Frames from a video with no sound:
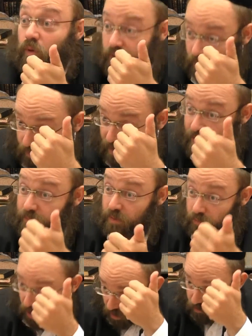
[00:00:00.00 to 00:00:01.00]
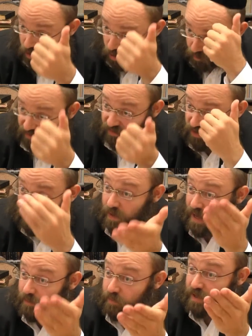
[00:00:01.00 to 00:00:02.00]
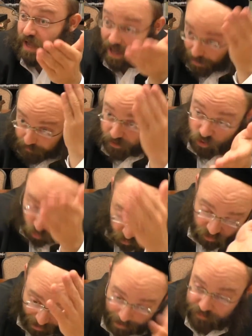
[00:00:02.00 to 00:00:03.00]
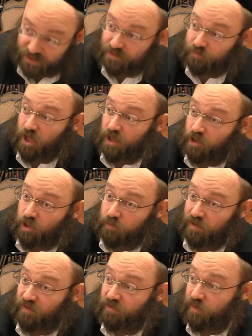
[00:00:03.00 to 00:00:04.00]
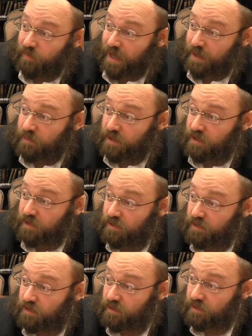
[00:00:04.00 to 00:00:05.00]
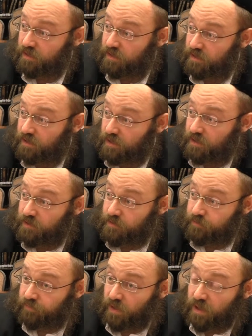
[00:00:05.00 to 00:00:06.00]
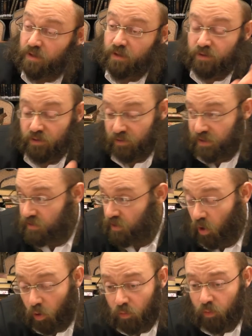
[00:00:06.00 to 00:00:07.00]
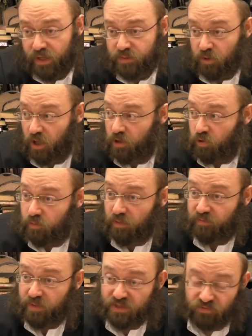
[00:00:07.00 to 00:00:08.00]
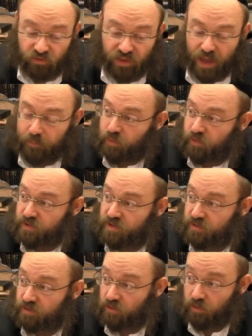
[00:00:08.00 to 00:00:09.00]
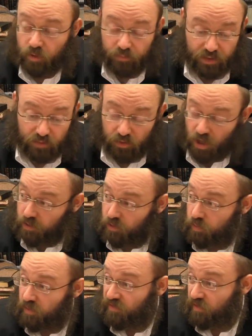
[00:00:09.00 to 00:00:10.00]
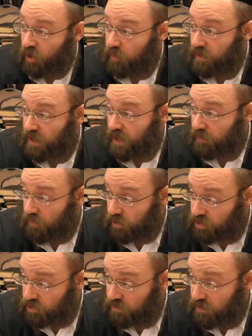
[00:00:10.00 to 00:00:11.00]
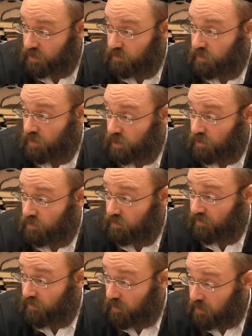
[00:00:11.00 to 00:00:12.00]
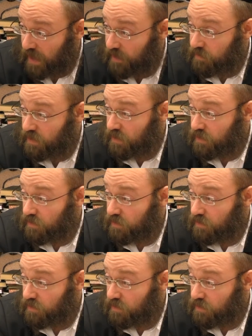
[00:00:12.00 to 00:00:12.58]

The baby, Malay Lugma the baby. How many two drops is Malay Lugma of the baby? Uh, there, always Malay Lugma means for that person. It could be Malay Lugma of Agmalach It could be Malay Lugma of a baby.